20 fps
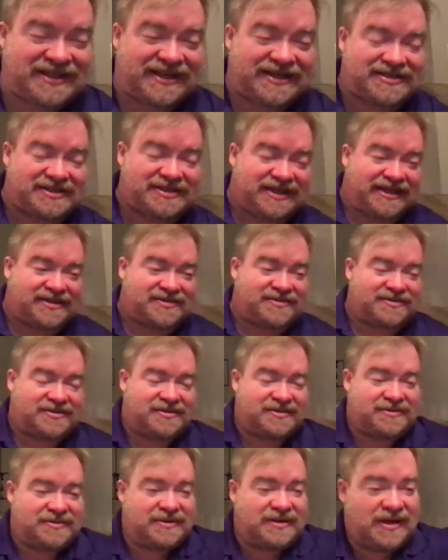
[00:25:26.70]

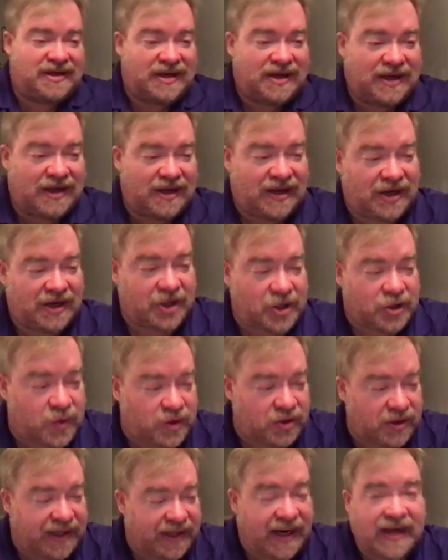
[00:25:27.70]
It's
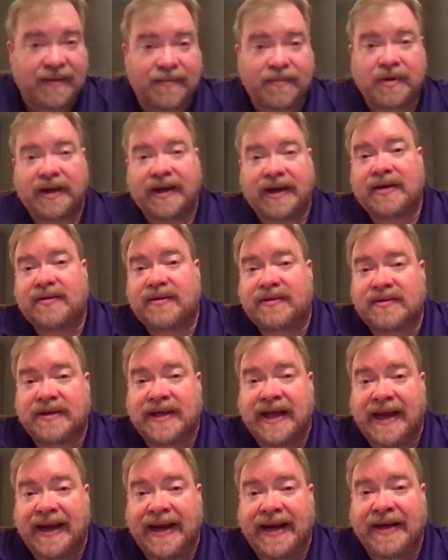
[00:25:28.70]
truly humbling
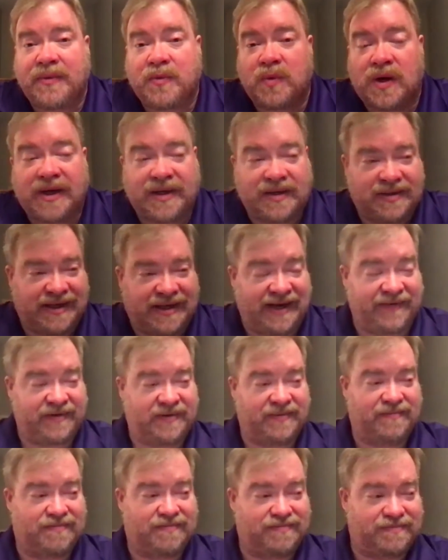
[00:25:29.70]
that anyone
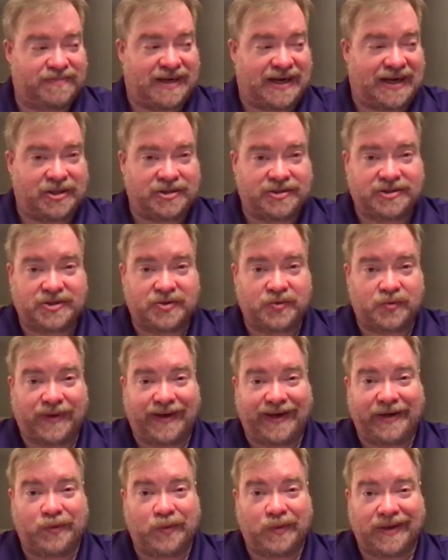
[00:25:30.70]
even bothered to
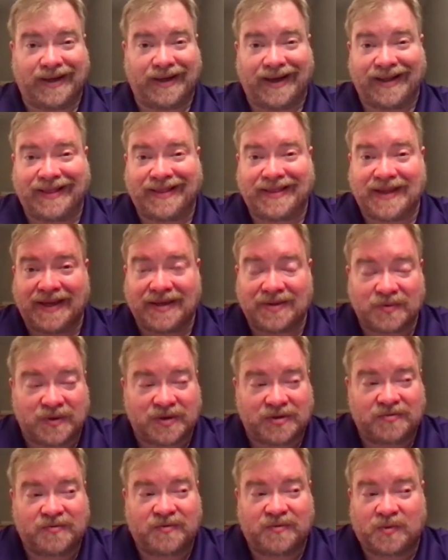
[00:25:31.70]
read what I think,
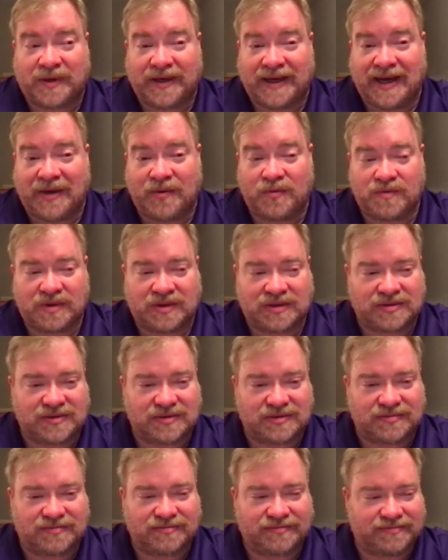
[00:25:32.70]
what I
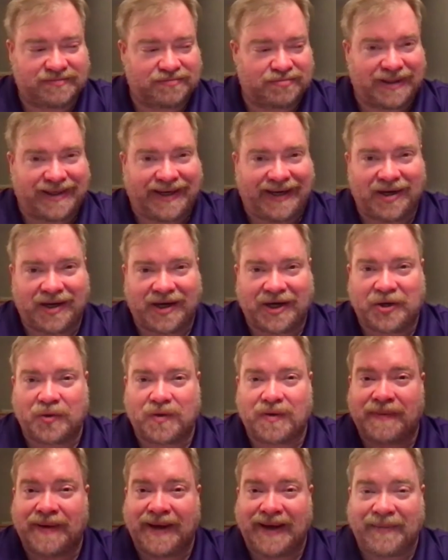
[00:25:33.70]
bleed onto
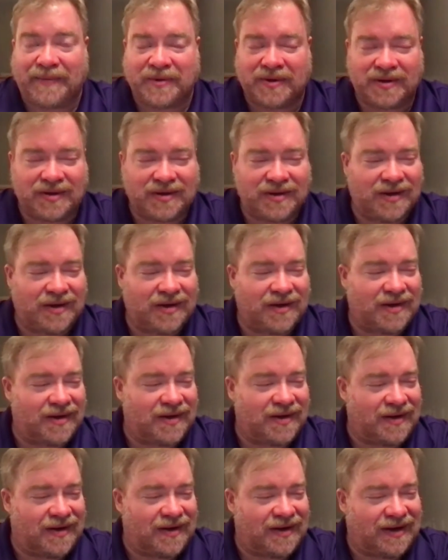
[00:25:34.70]
a paper.
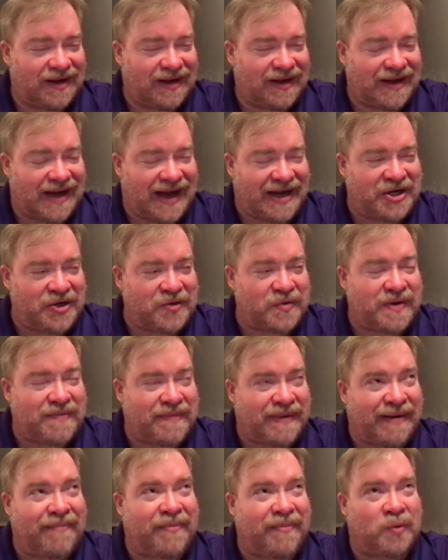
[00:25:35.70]
I do
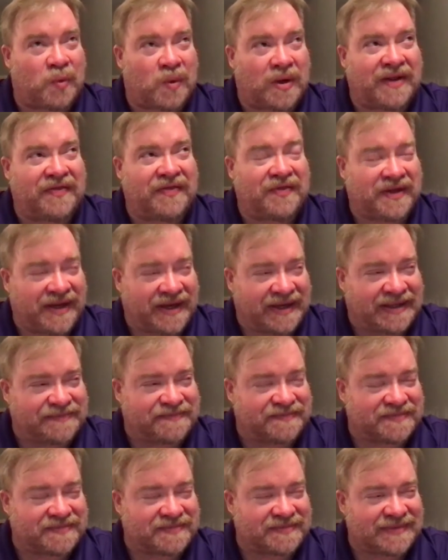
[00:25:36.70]
remember one thing
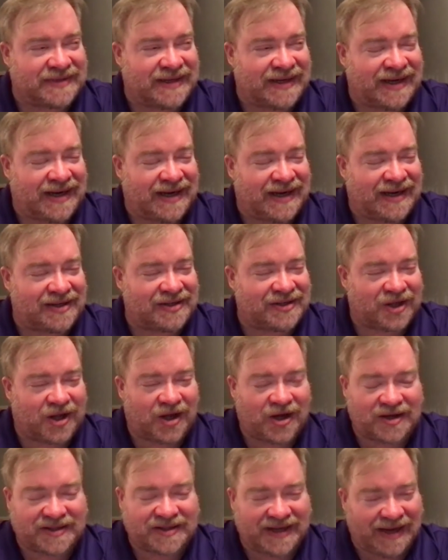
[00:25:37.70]
a
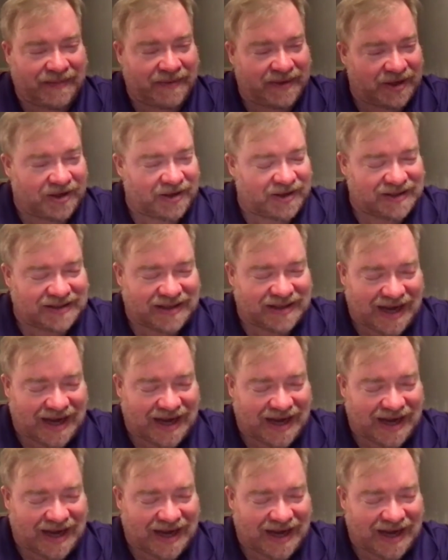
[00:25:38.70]
long time ago.